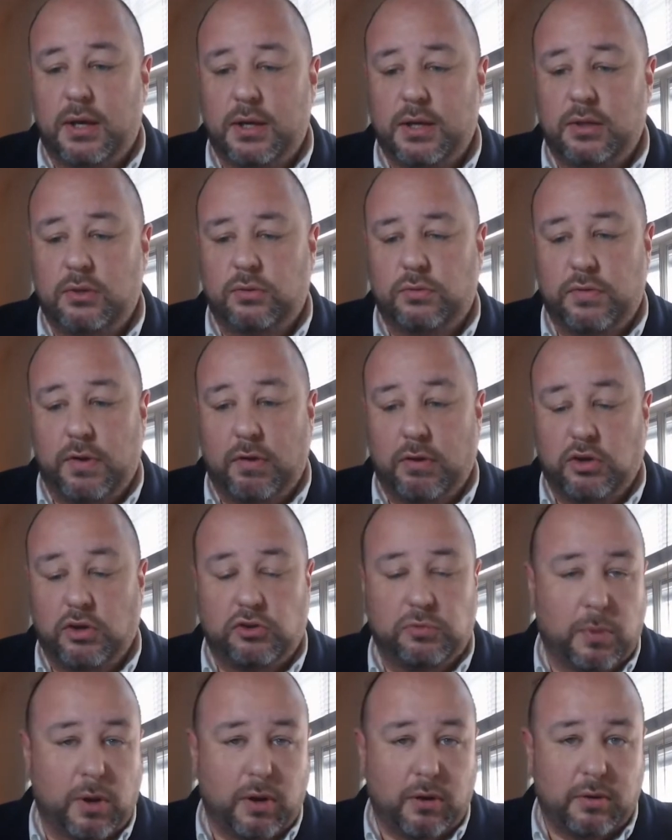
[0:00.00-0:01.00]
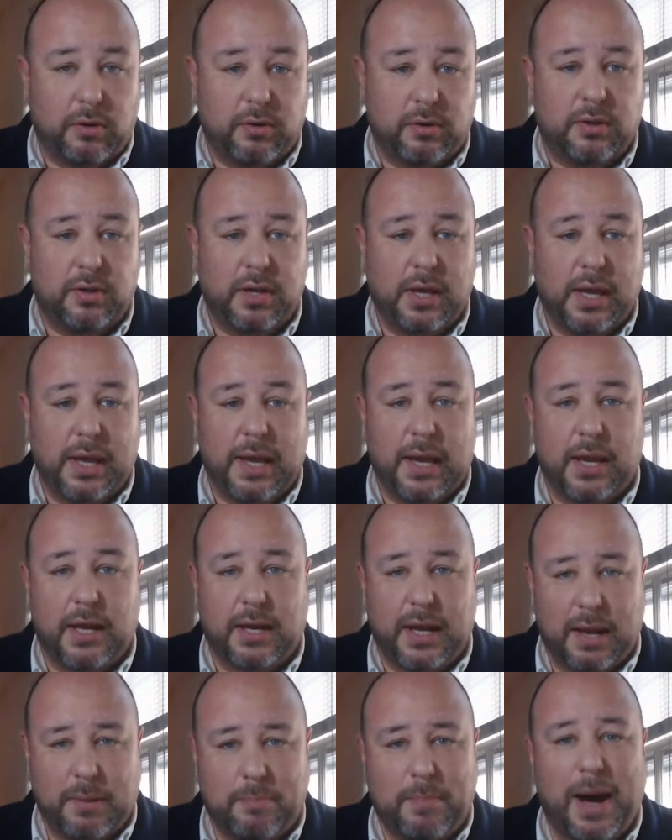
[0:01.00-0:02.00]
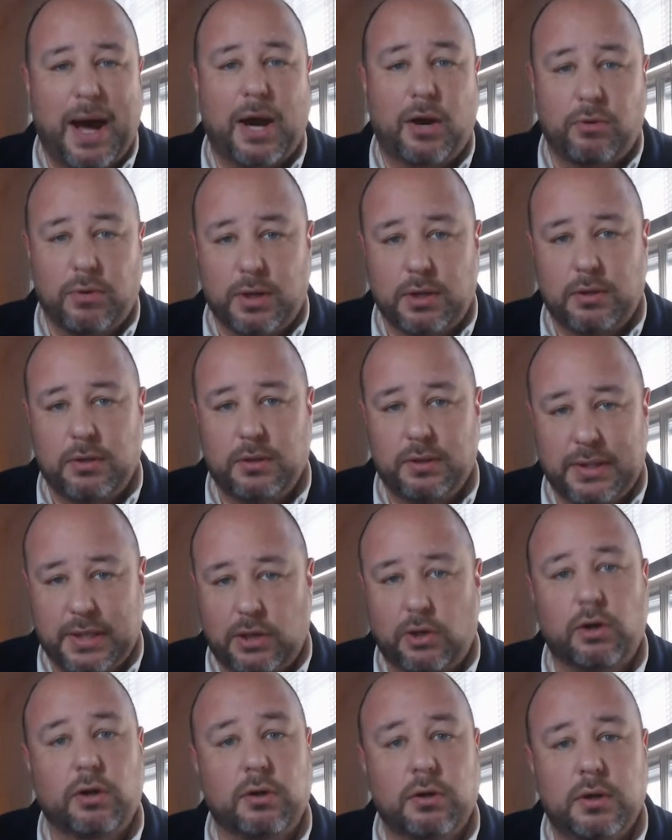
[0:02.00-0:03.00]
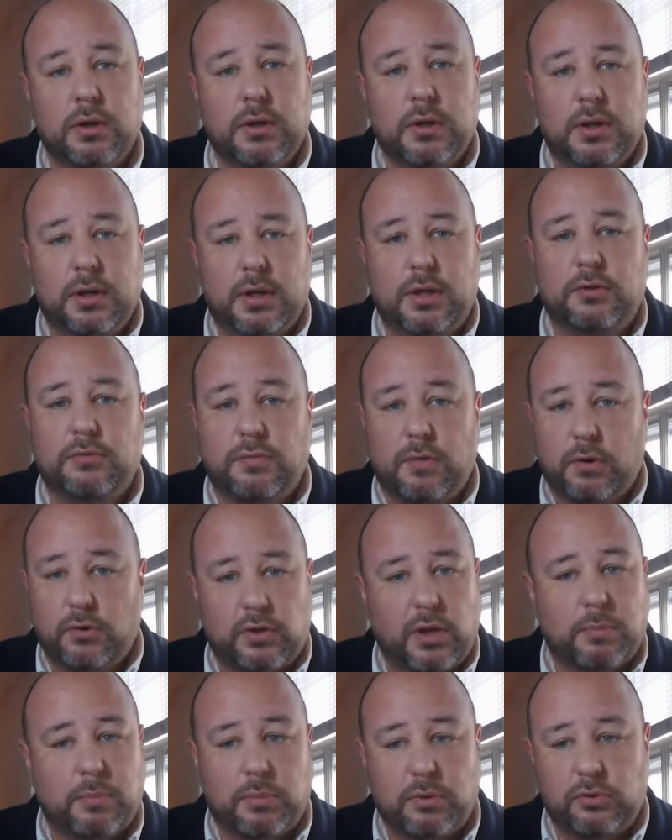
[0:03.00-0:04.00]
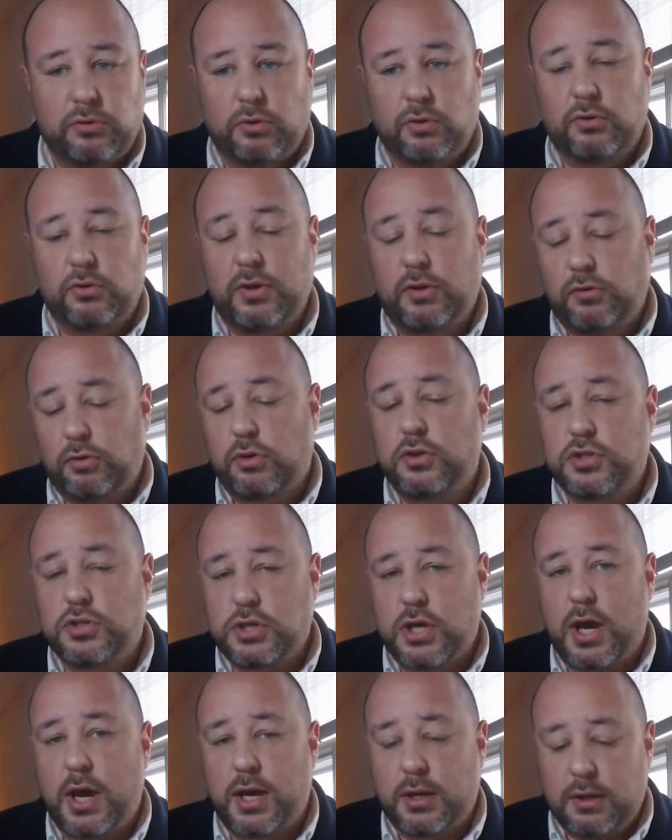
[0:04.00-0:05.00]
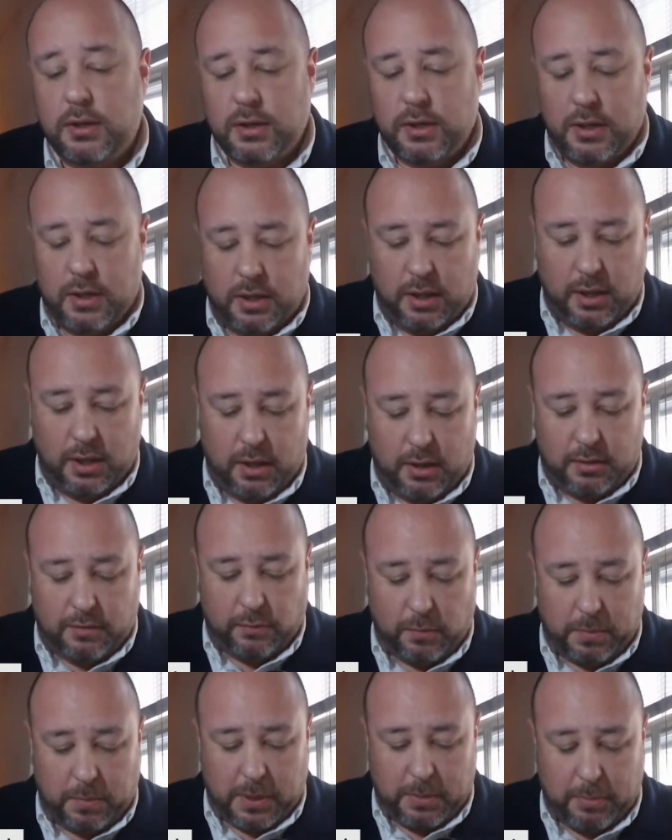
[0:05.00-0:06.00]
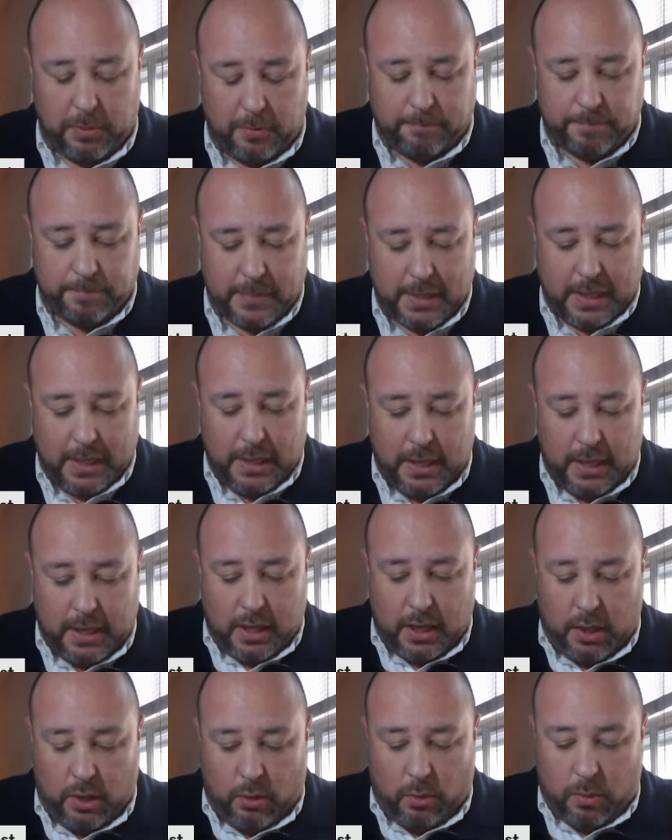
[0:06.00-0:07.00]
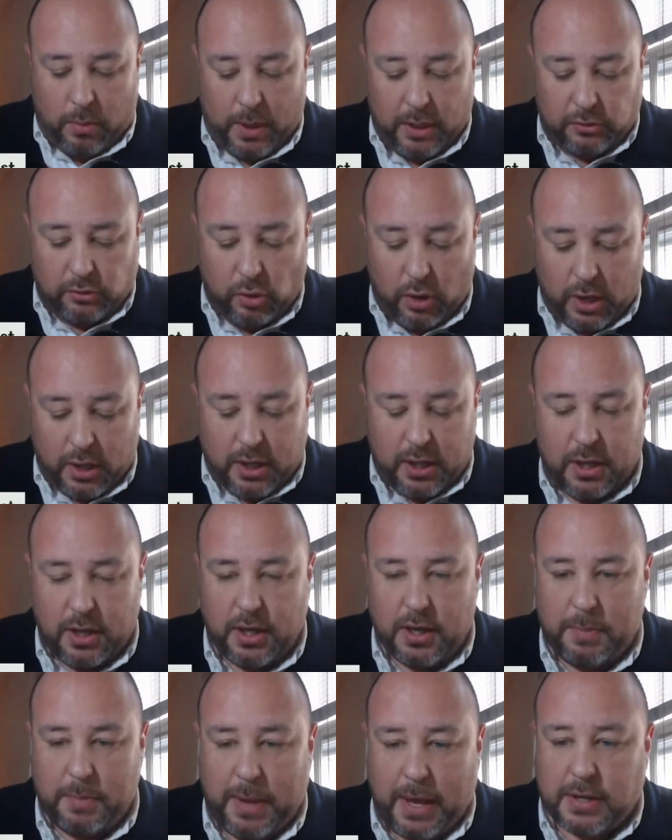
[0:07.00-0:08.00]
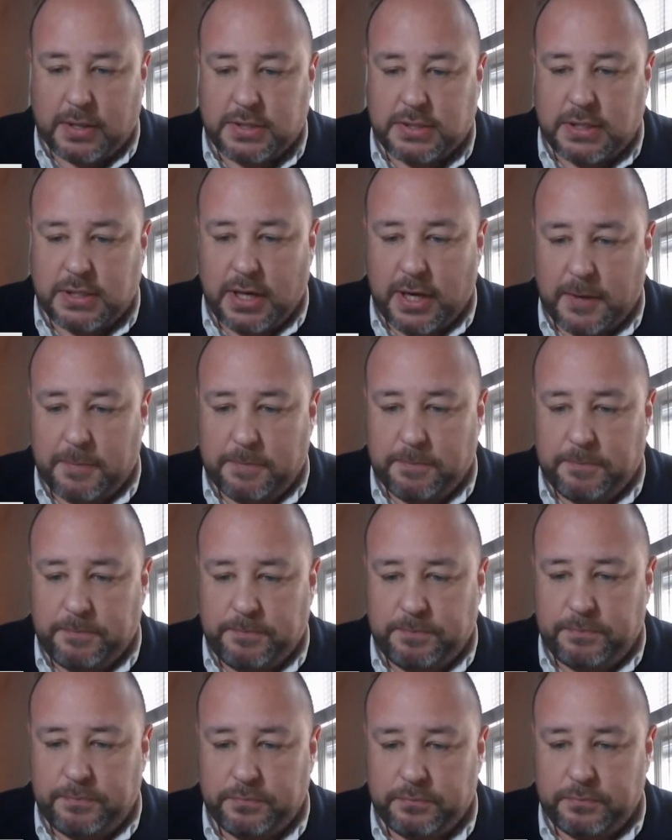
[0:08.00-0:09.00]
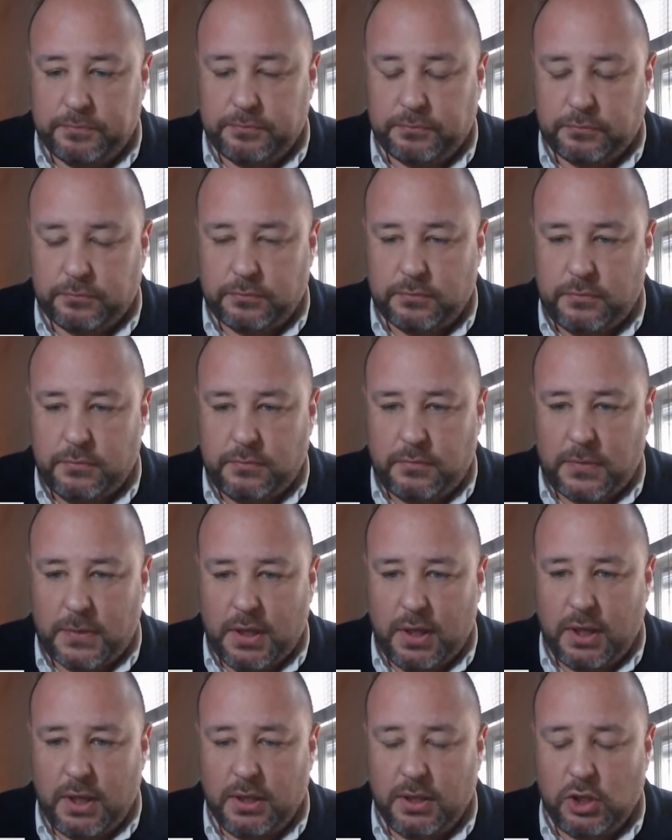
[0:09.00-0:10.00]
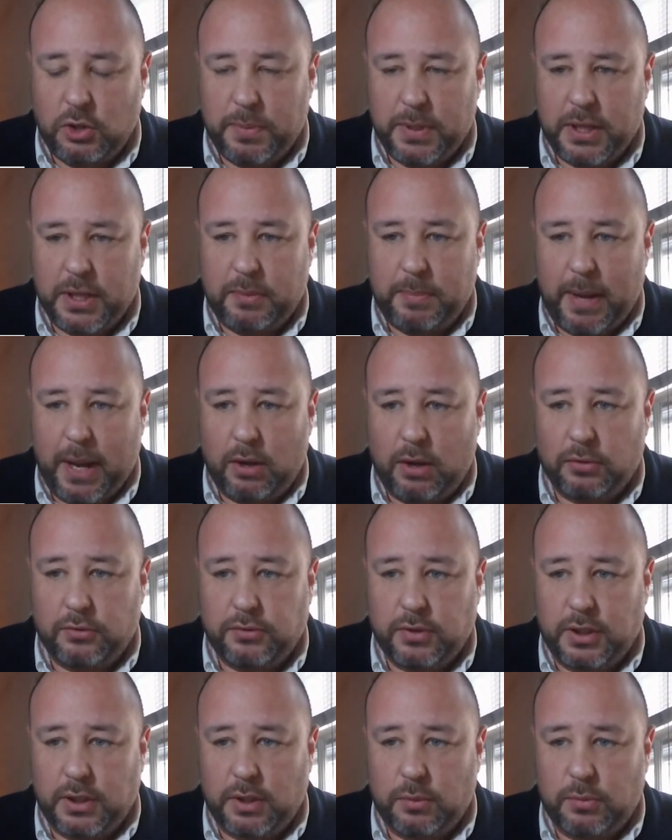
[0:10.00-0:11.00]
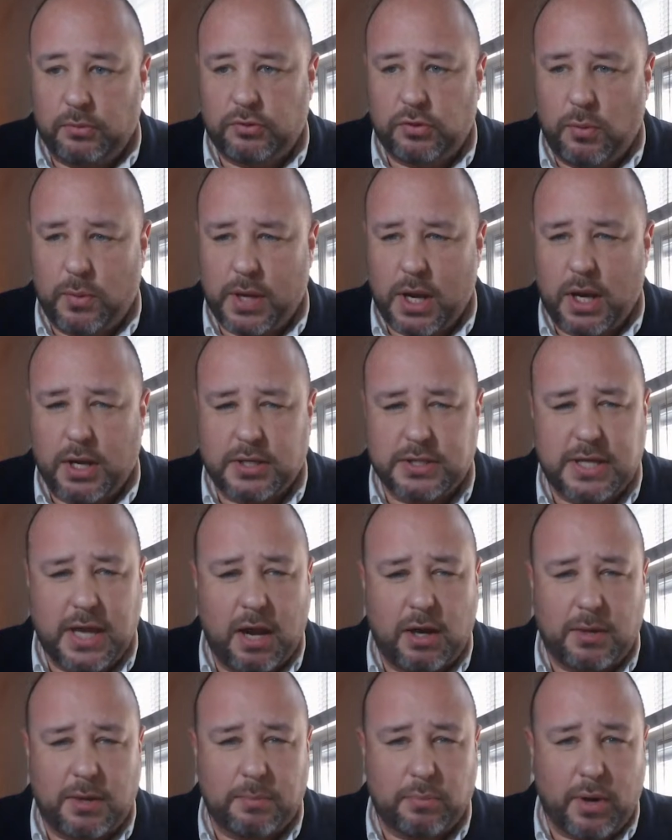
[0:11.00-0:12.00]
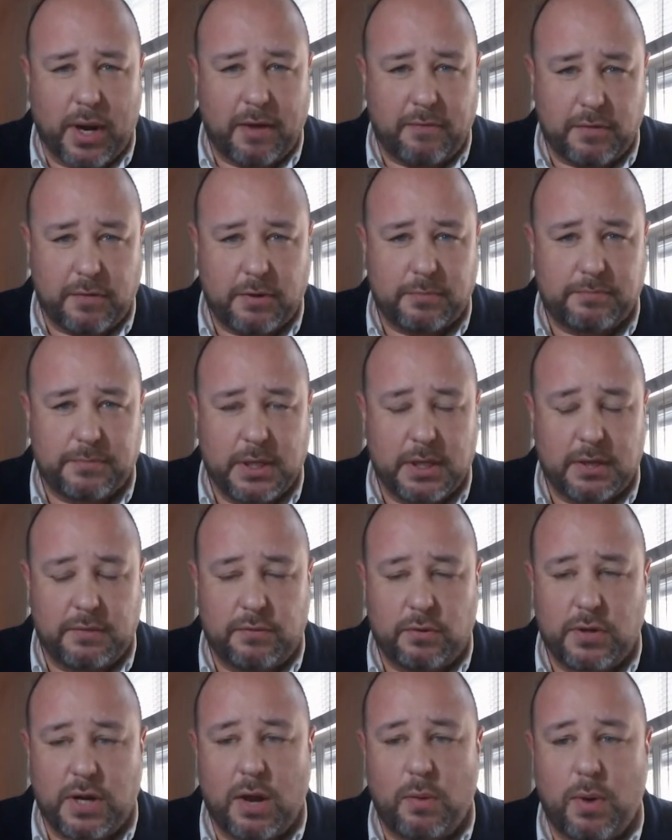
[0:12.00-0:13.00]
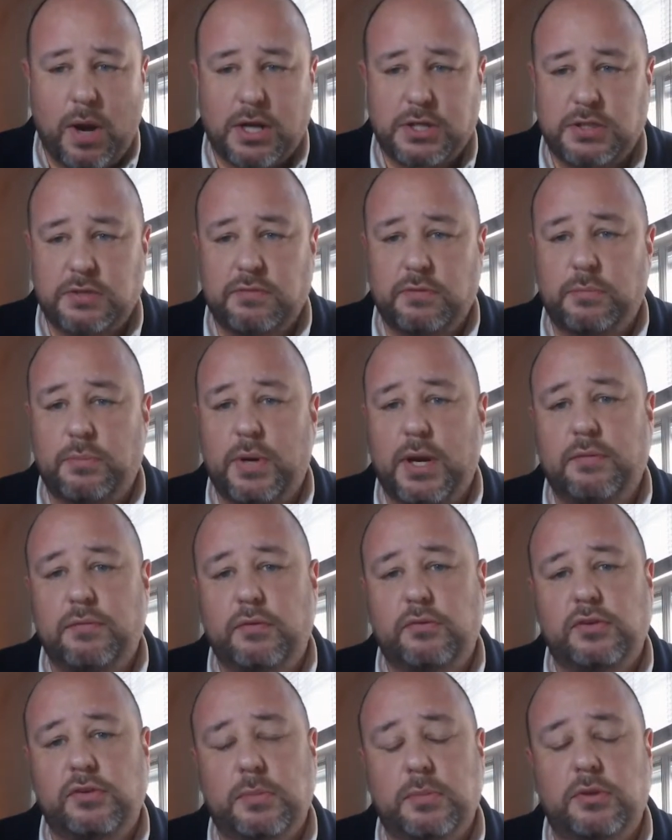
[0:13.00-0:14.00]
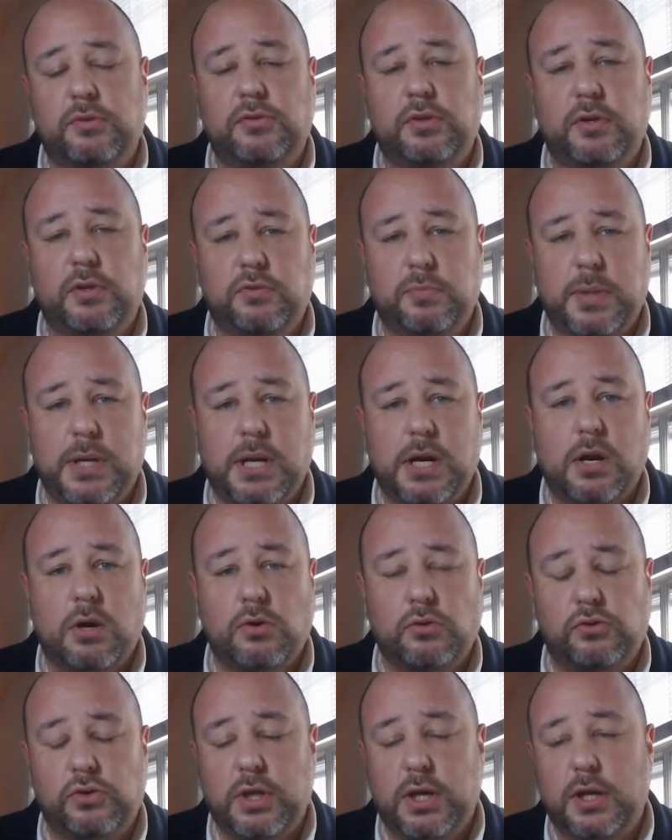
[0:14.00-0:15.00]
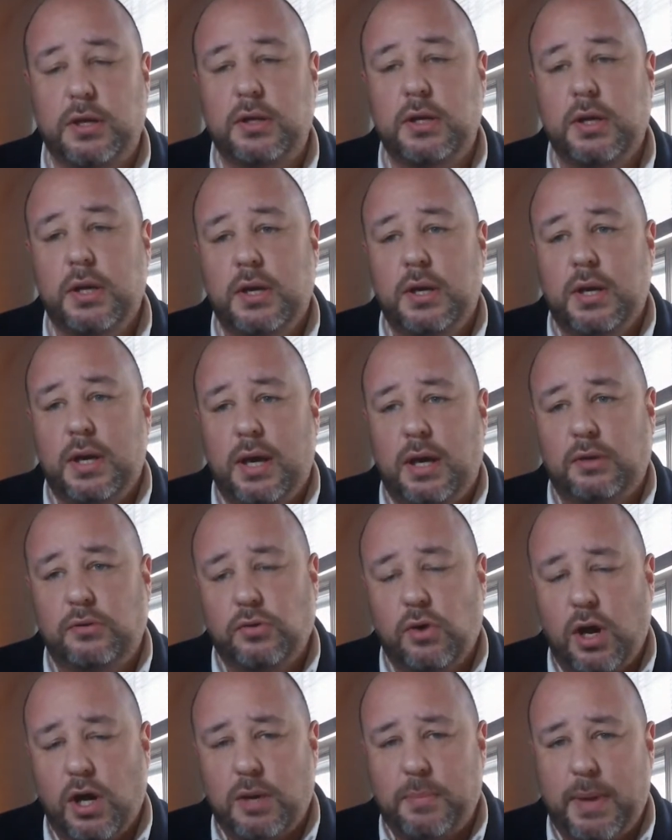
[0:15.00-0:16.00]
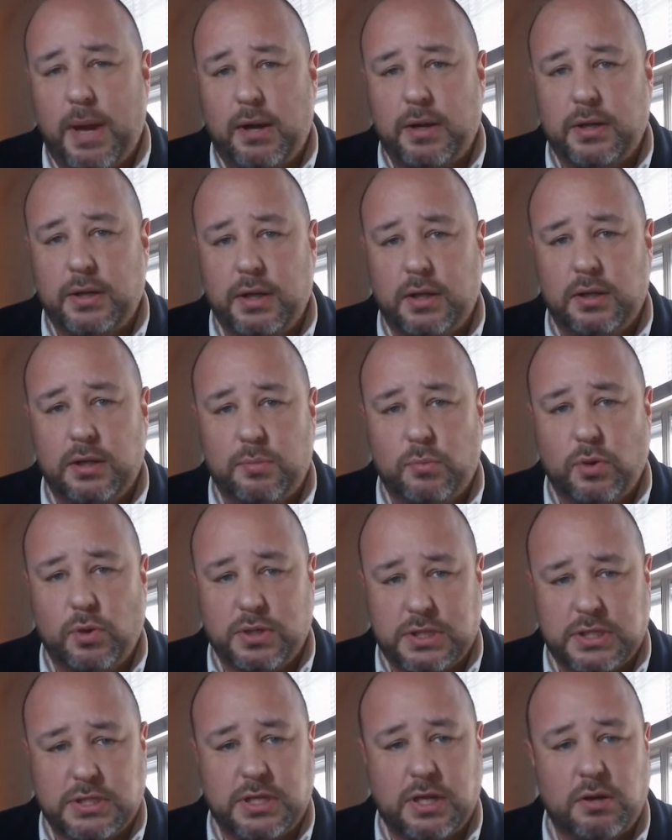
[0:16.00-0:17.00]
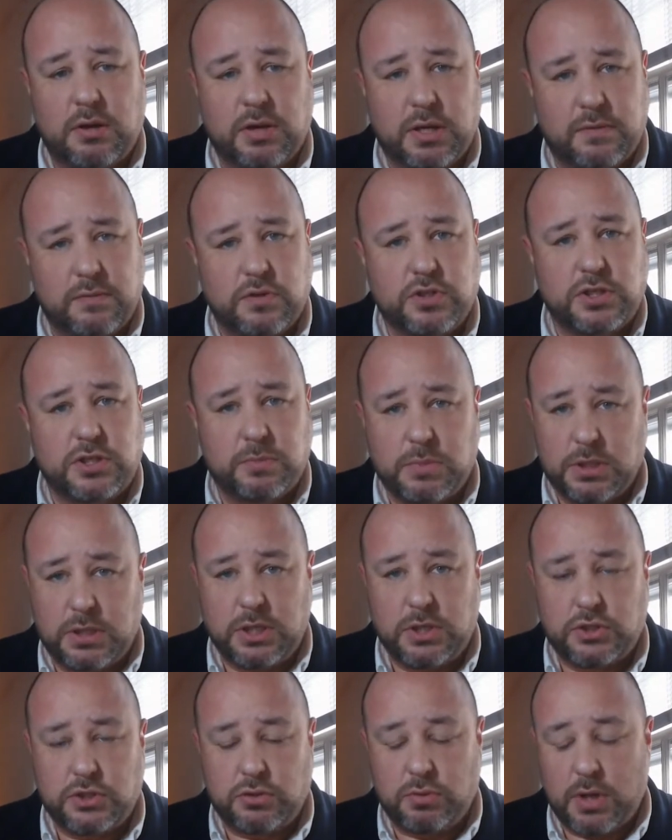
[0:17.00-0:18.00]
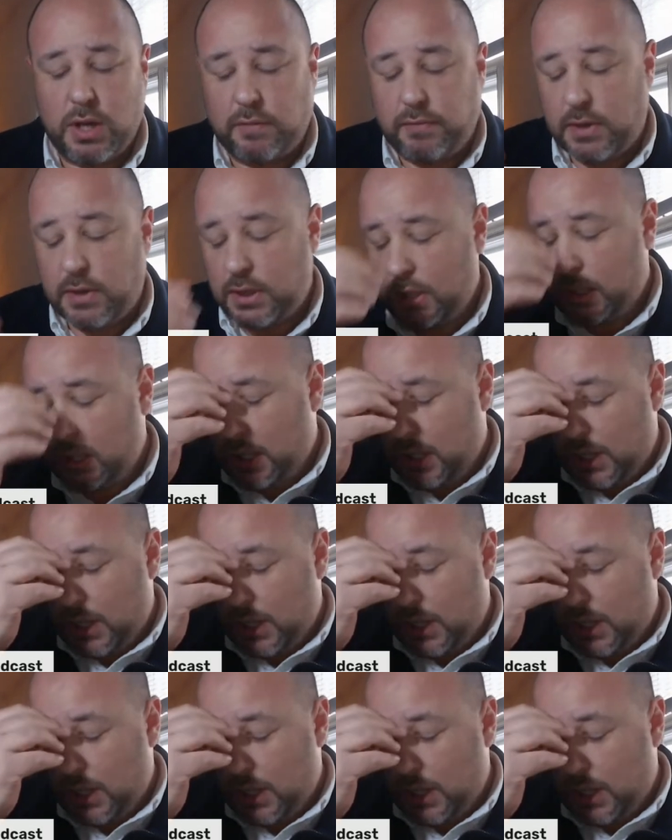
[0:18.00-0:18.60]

is very smart and a moderate leader as far as I'm concerned. So that's a good sign for people. We want to talk about a little bit about what's going on in town in Brantford. And if you're not watching from Brantford, some of the stuff you may not understand. I'll talk about it in a little more detail and give you some of the history of it.